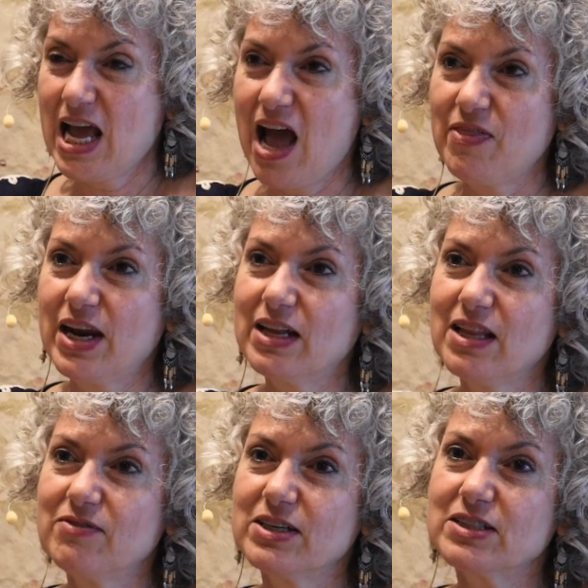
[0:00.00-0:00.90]
And then at
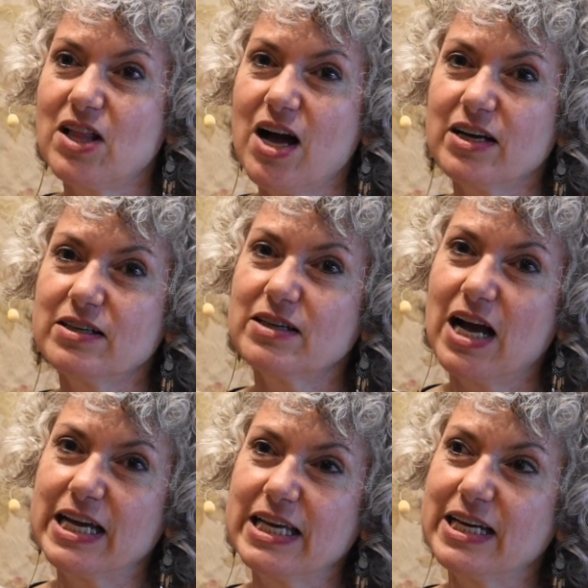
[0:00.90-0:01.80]
11 o'clock,
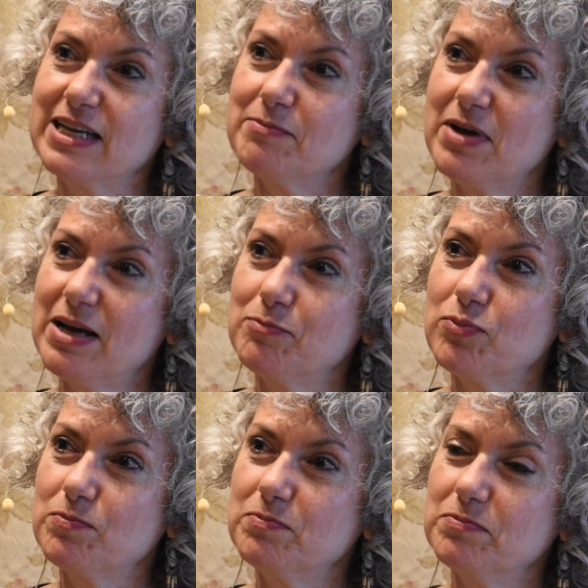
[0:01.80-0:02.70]
I get in my
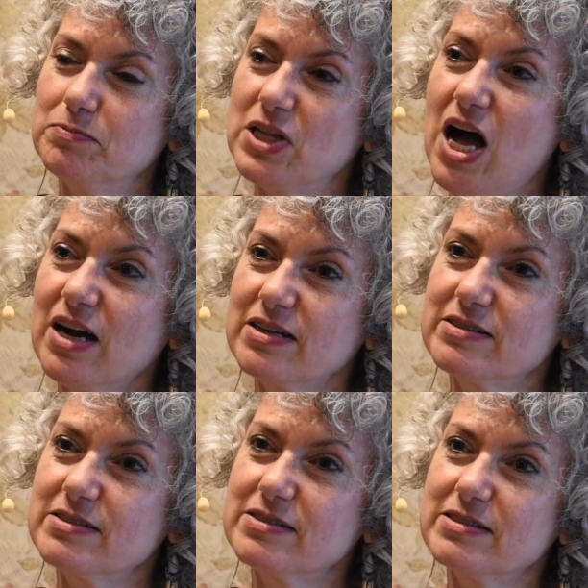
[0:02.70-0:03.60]

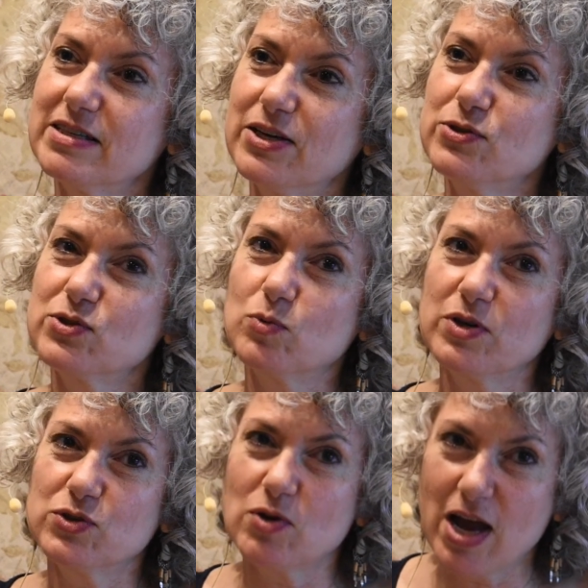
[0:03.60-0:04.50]
blocks. I used to
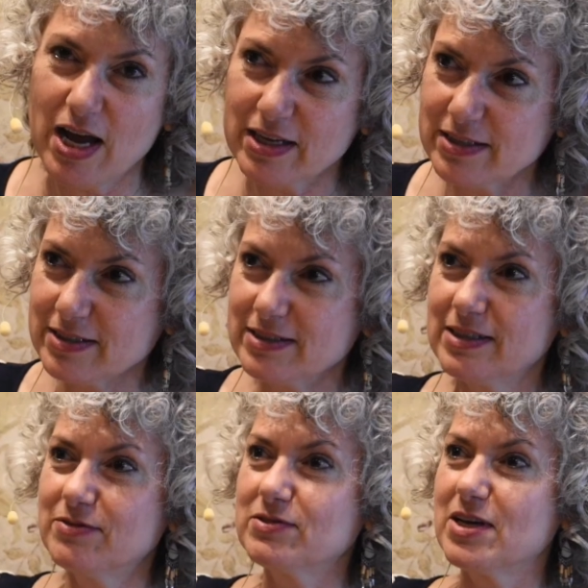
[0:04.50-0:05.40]
run track,
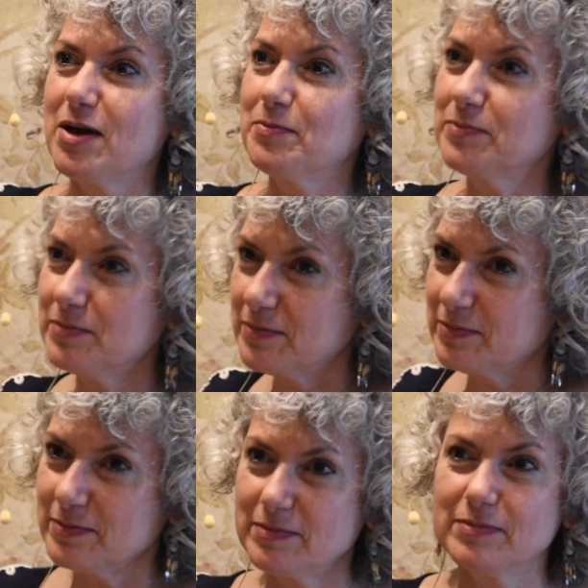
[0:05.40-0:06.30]
lift up,
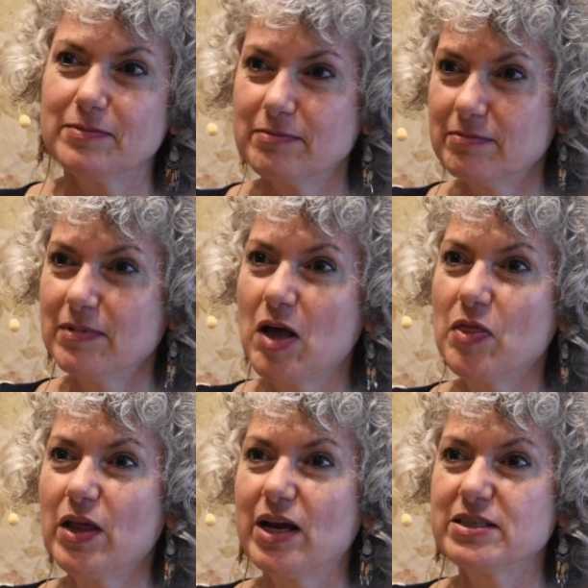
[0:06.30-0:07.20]
and
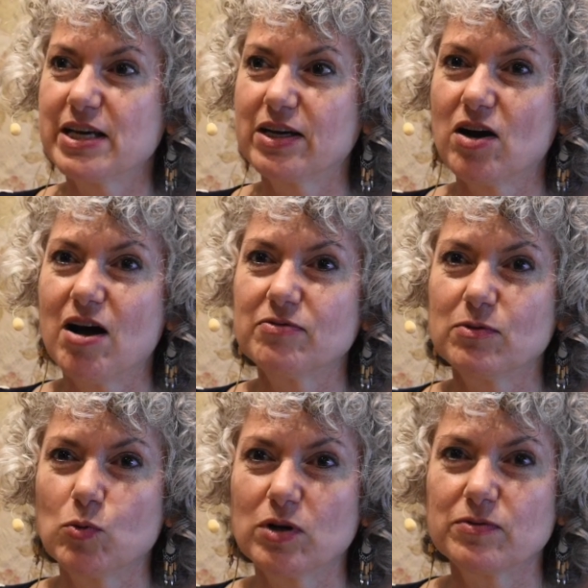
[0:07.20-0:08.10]
then I take off
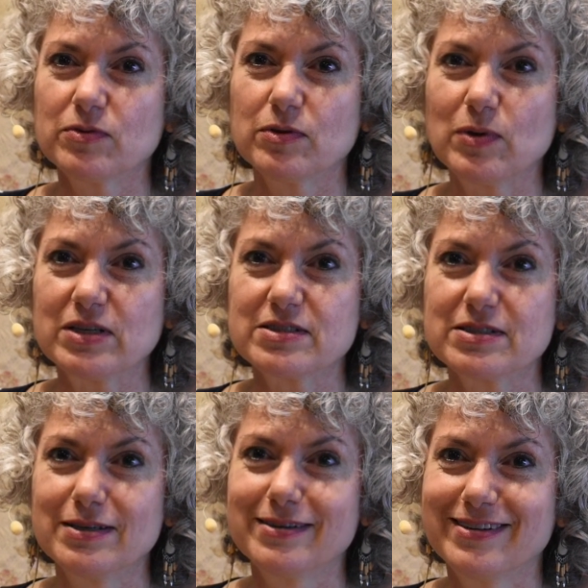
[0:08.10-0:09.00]
and work for the
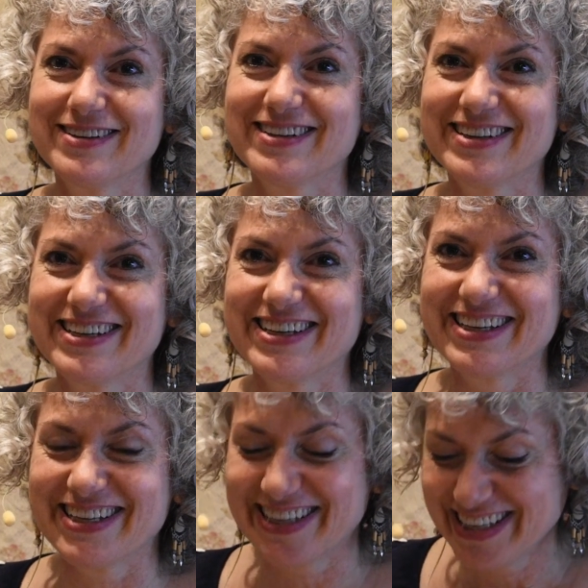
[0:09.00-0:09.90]
rest
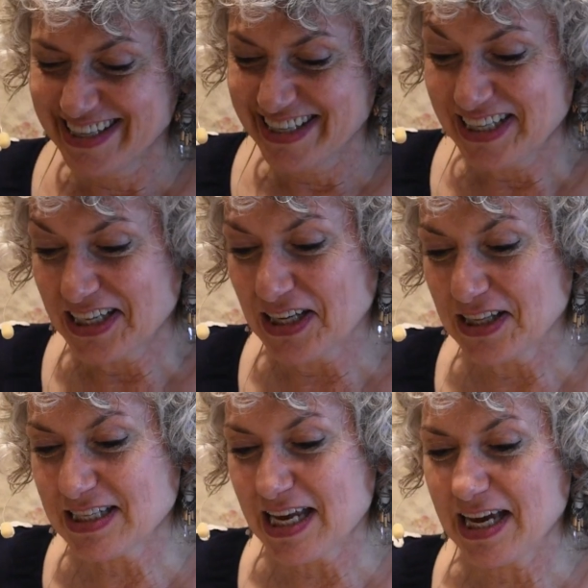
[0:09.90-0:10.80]
of
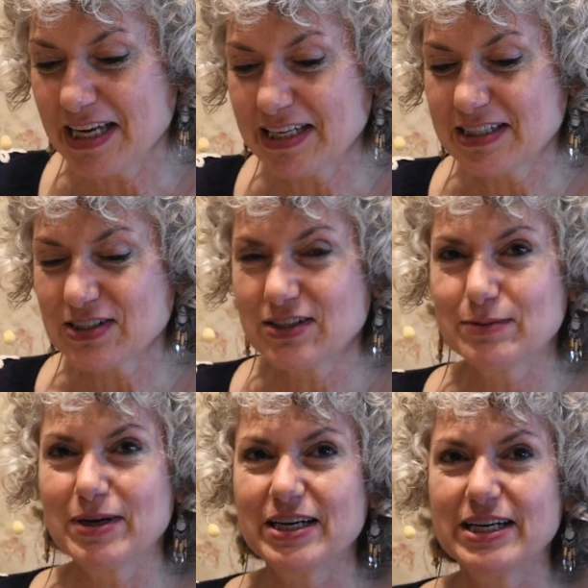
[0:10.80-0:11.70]
the day until
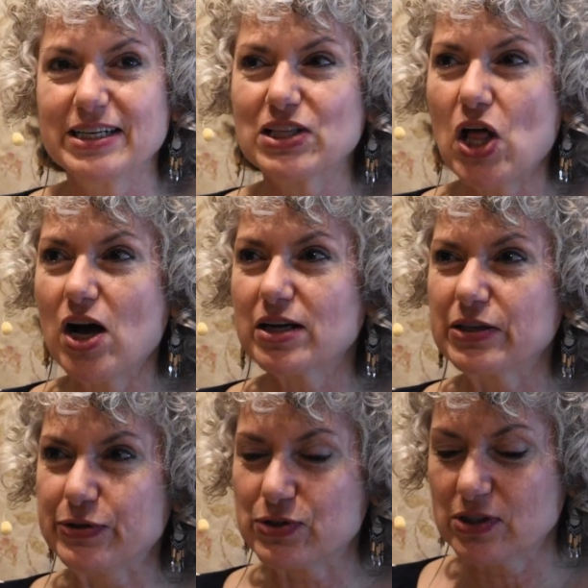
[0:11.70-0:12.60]
about 8 o'clock
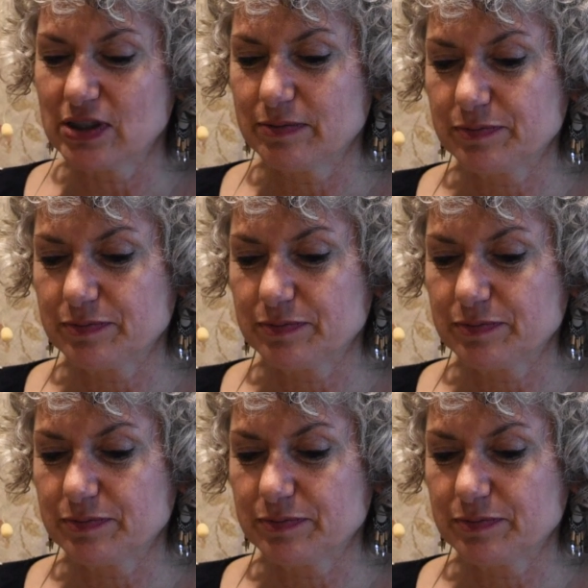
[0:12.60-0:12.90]
usually.